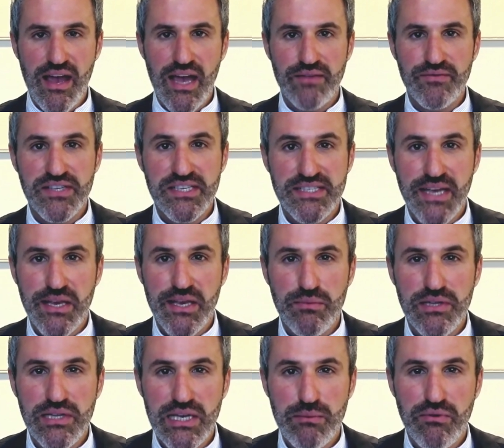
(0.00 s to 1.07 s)
and
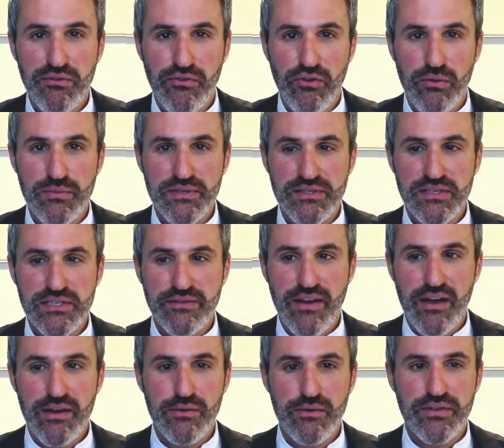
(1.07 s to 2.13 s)
sustainability performances of
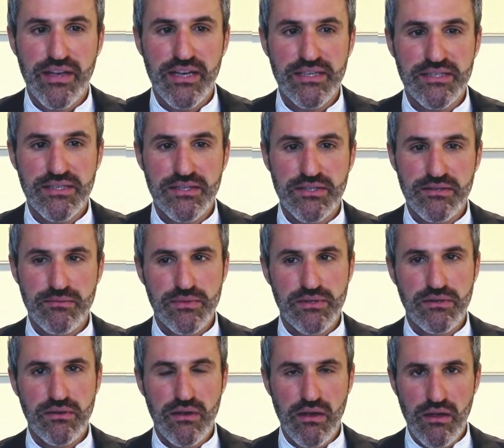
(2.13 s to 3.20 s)
our healthcare
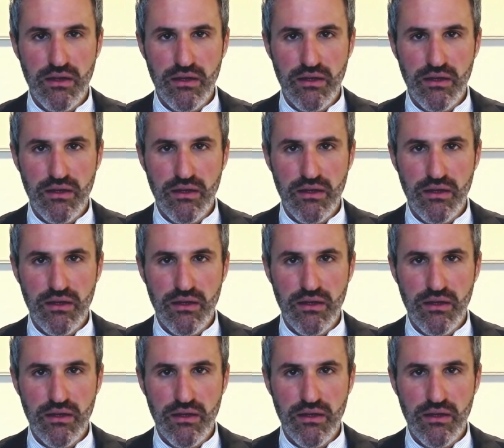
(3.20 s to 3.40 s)
systems.